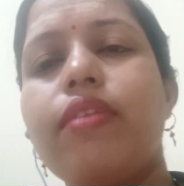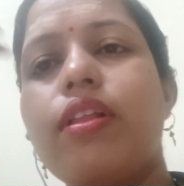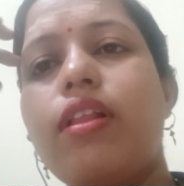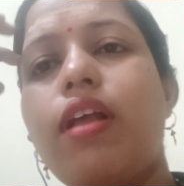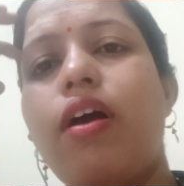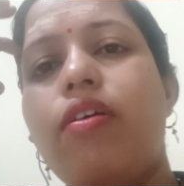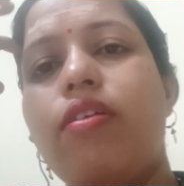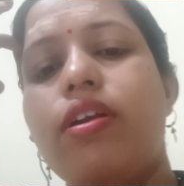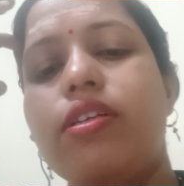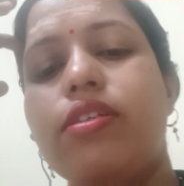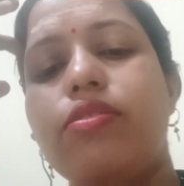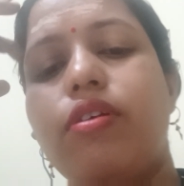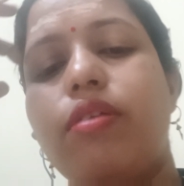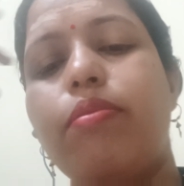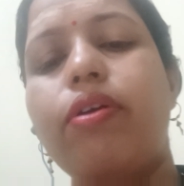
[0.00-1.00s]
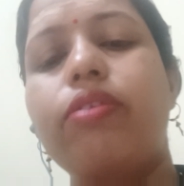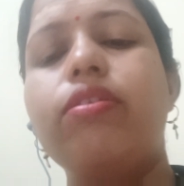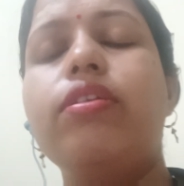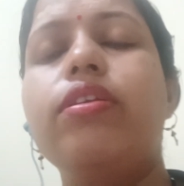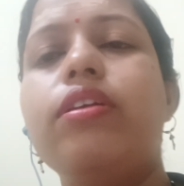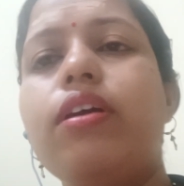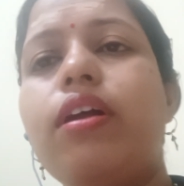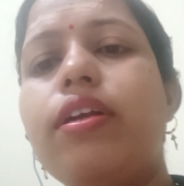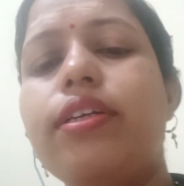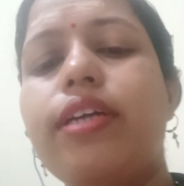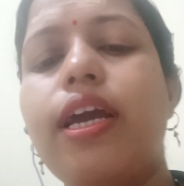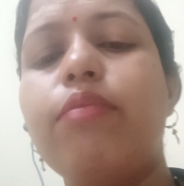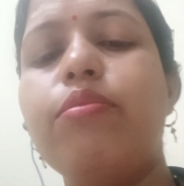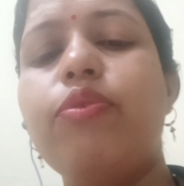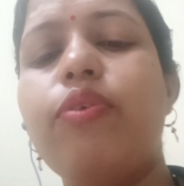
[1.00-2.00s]
Now let's know about the
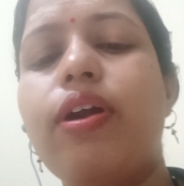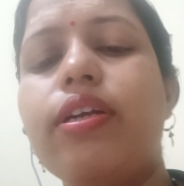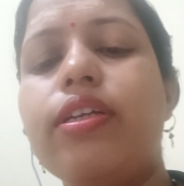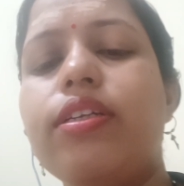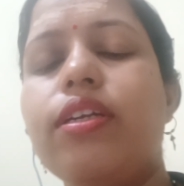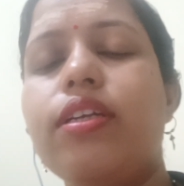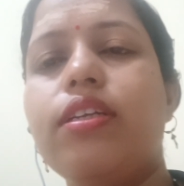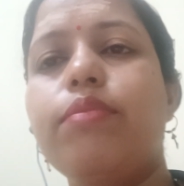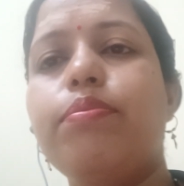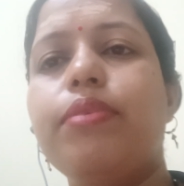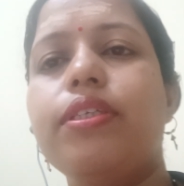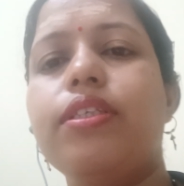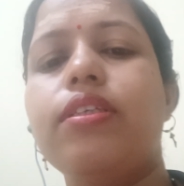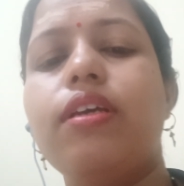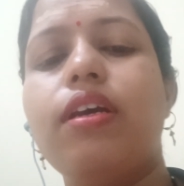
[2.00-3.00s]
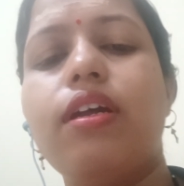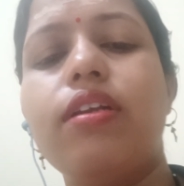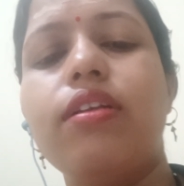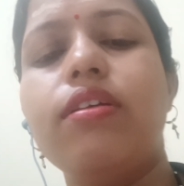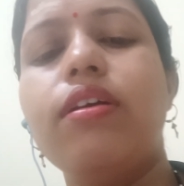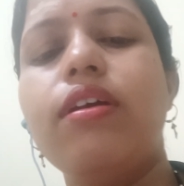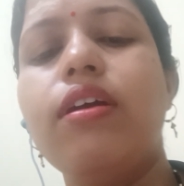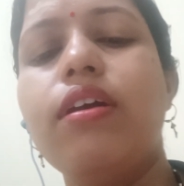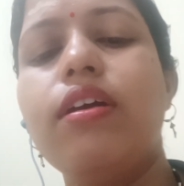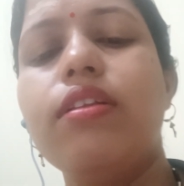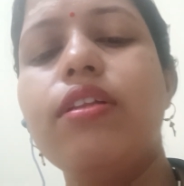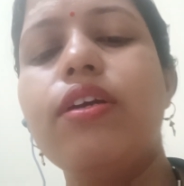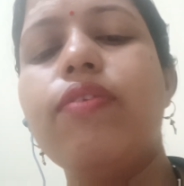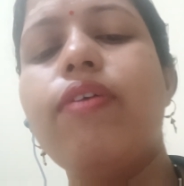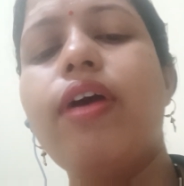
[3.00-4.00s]
real-time quantitative PCR.
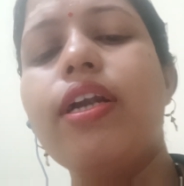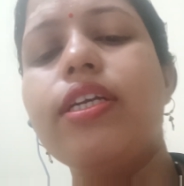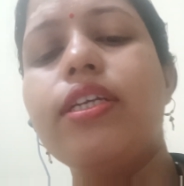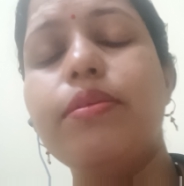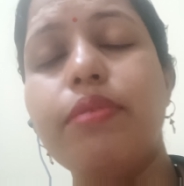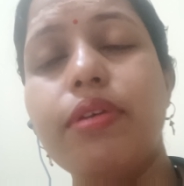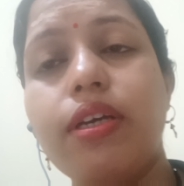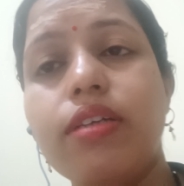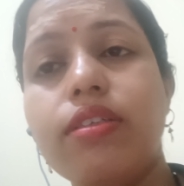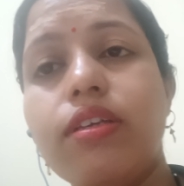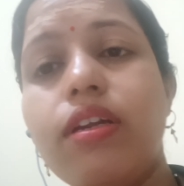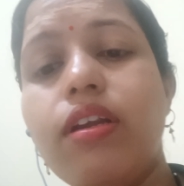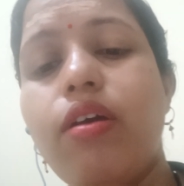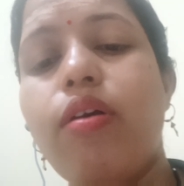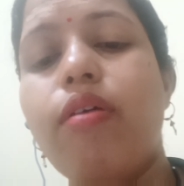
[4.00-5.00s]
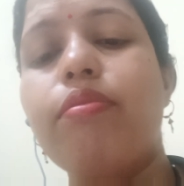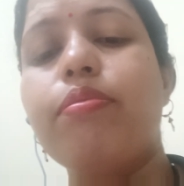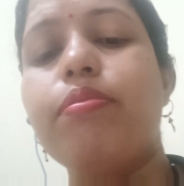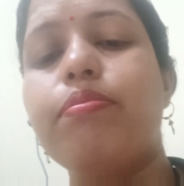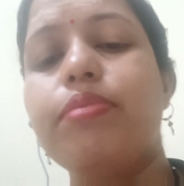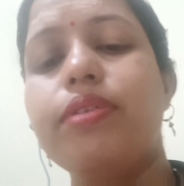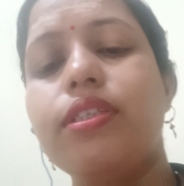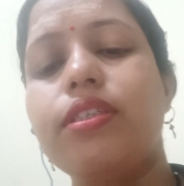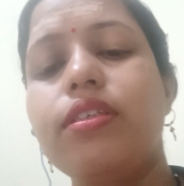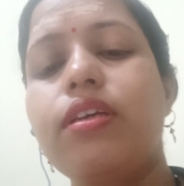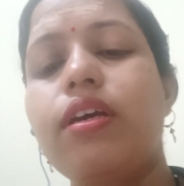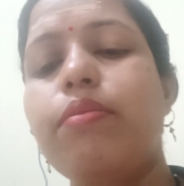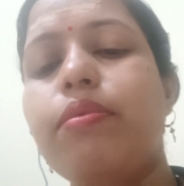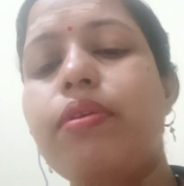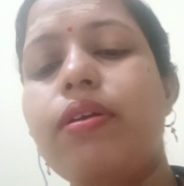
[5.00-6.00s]
The quantification of
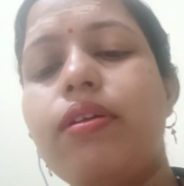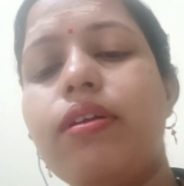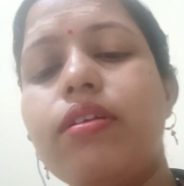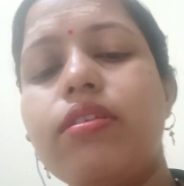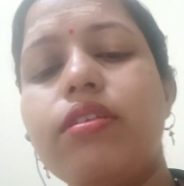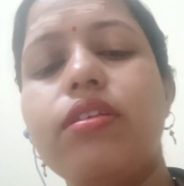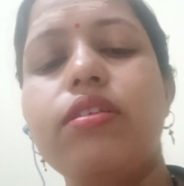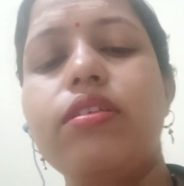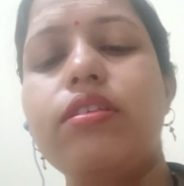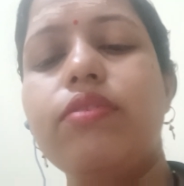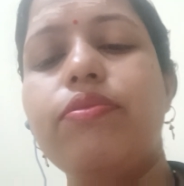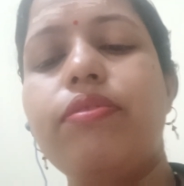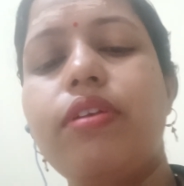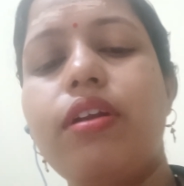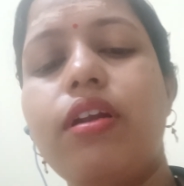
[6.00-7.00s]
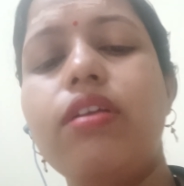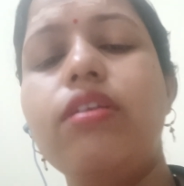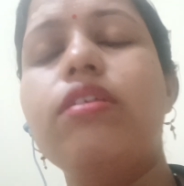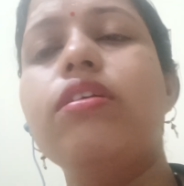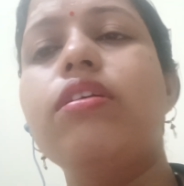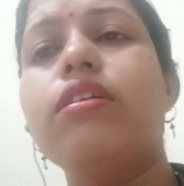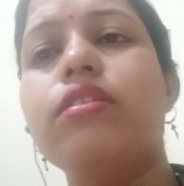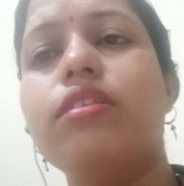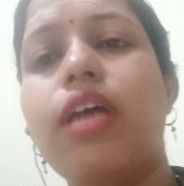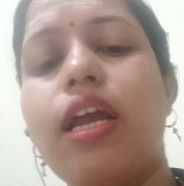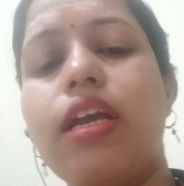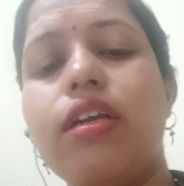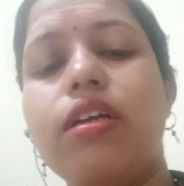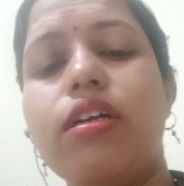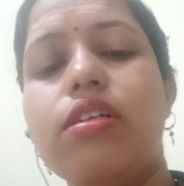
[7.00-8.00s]
PCR products in different
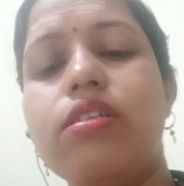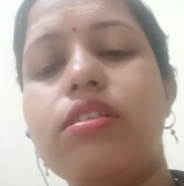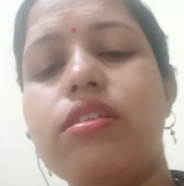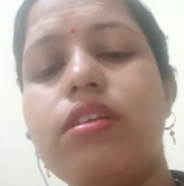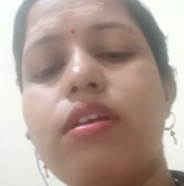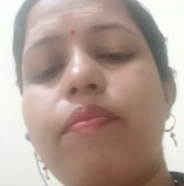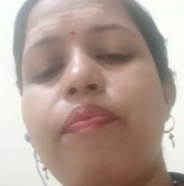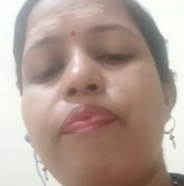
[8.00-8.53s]
cycles